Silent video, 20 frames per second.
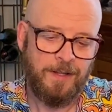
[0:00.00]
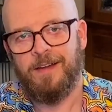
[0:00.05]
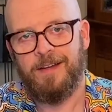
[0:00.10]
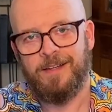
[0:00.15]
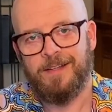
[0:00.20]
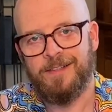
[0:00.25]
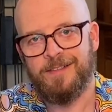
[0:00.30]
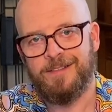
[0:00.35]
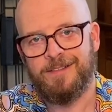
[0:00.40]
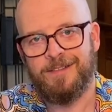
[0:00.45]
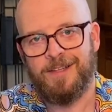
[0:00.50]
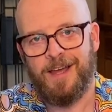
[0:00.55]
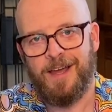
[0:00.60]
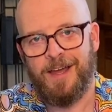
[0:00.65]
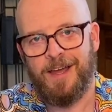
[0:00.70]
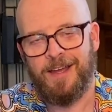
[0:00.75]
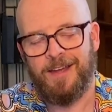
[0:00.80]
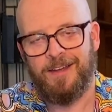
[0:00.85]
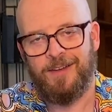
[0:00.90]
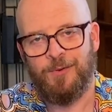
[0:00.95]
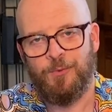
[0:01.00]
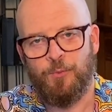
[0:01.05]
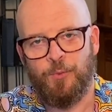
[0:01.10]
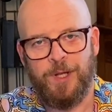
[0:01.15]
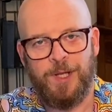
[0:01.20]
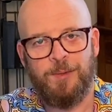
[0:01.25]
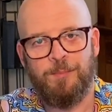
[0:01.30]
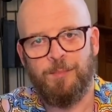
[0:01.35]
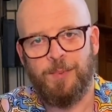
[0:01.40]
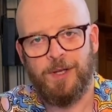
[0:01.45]
is a
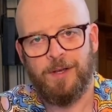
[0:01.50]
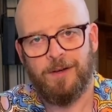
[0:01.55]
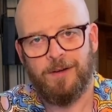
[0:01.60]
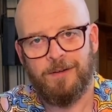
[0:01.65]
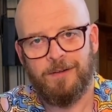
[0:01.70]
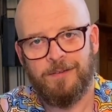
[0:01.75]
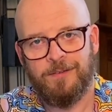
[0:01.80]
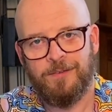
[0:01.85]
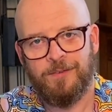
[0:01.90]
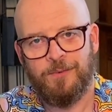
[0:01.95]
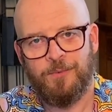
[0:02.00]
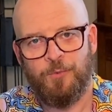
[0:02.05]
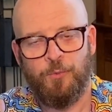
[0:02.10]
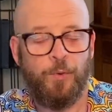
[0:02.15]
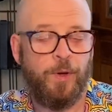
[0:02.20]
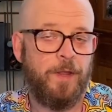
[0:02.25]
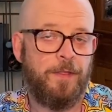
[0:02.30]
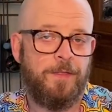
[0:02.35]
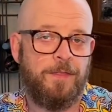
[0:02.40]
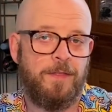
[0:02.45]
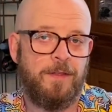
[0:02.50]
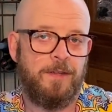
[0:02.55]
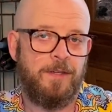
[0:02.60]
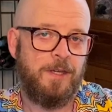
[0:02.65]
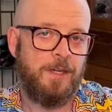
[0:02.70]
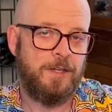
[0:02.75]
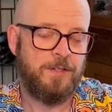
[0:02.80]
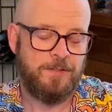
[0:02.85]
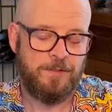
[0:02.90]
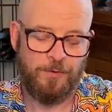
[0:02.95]
wheat beer with
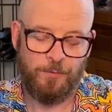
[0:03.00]
yeast.